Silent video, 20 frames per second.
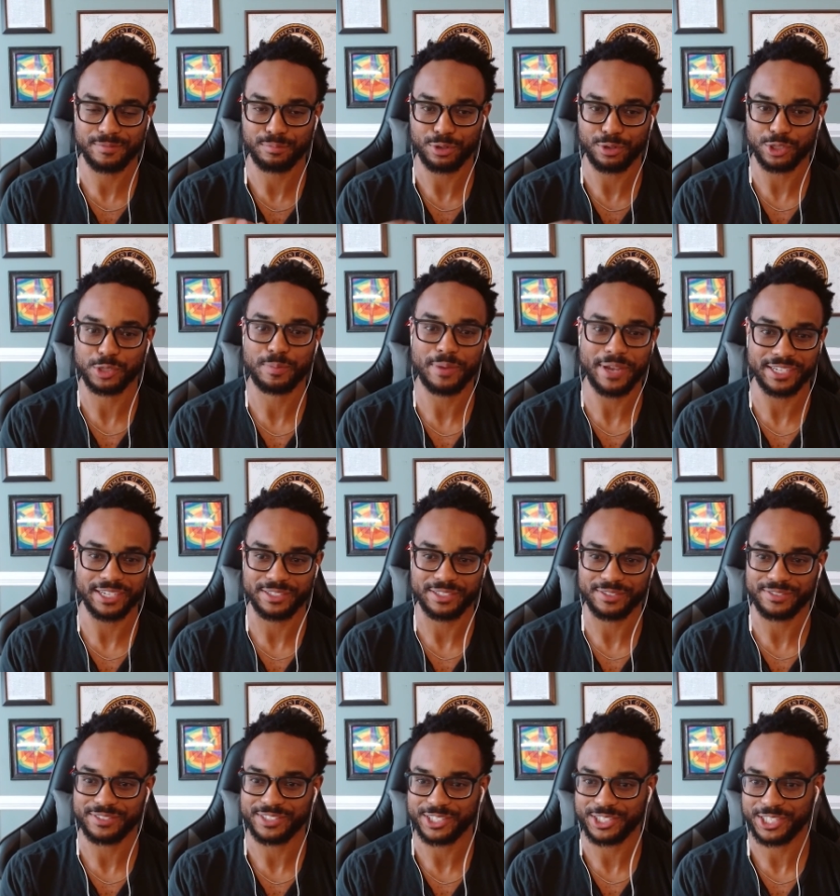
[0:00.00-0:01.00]

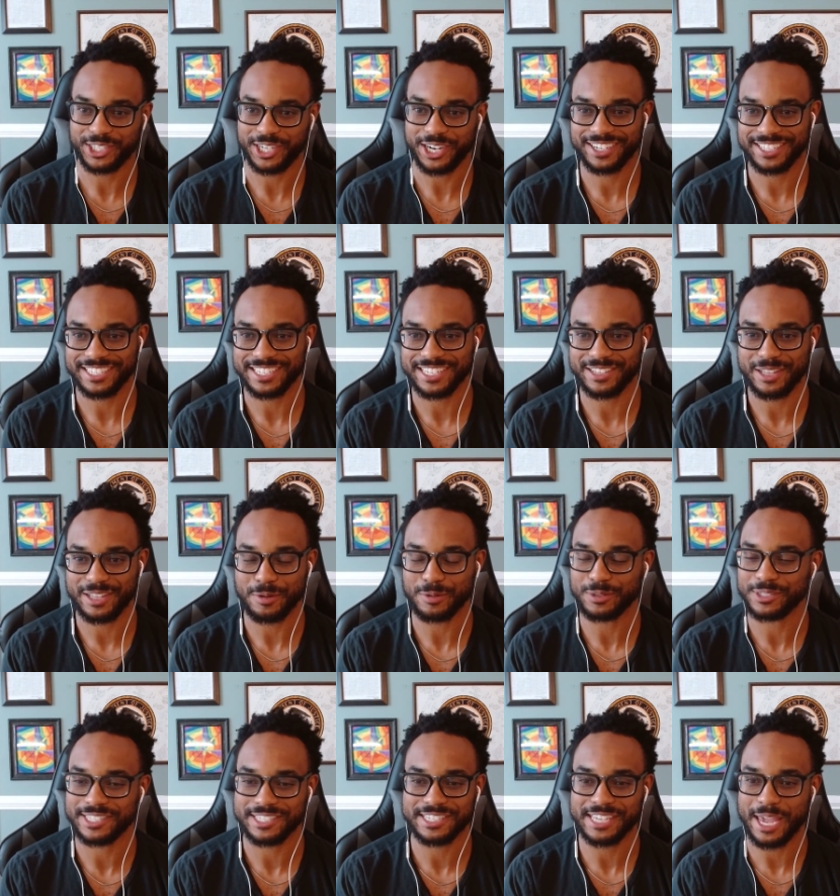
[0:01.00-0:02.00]
perspective to share because it, it
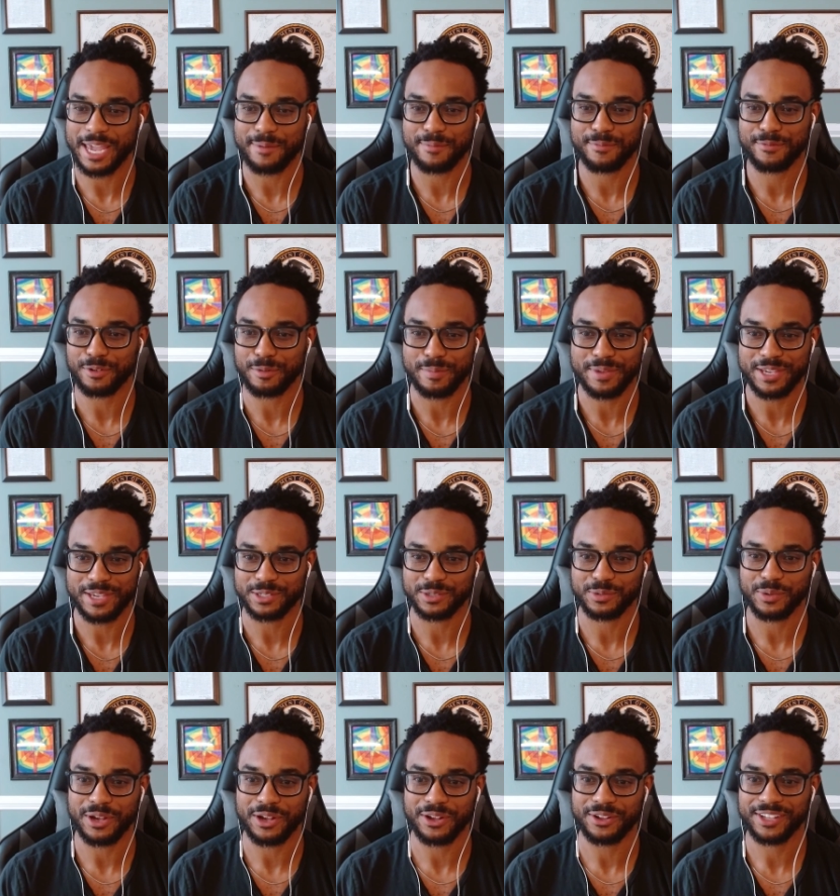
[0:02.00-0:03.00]
was the same for me
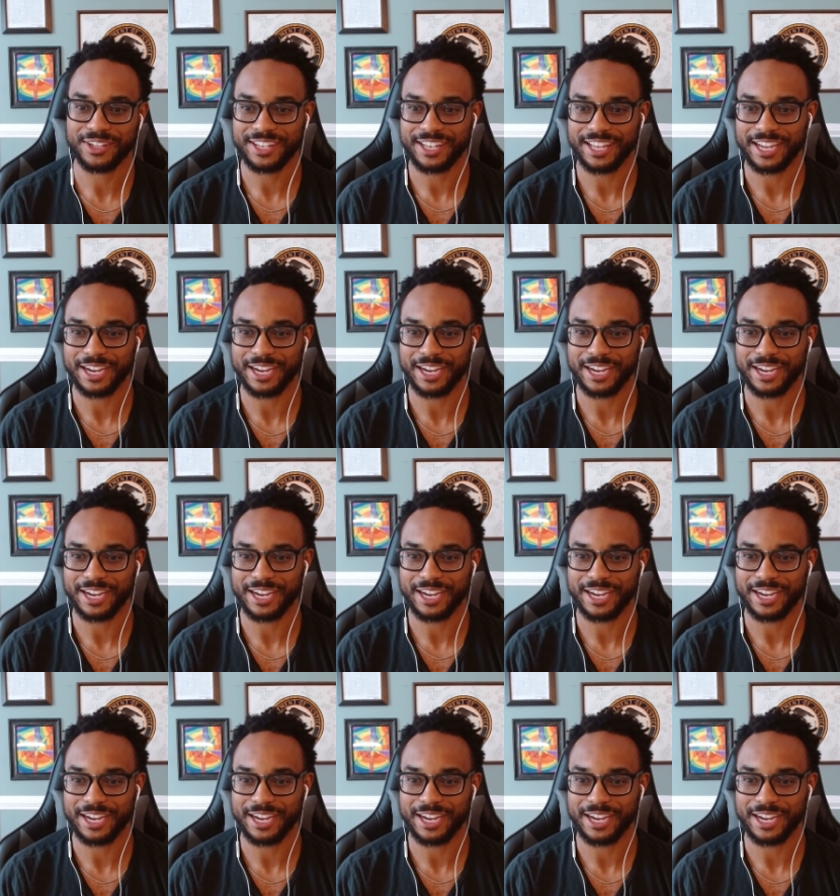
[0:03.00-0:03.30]
as well.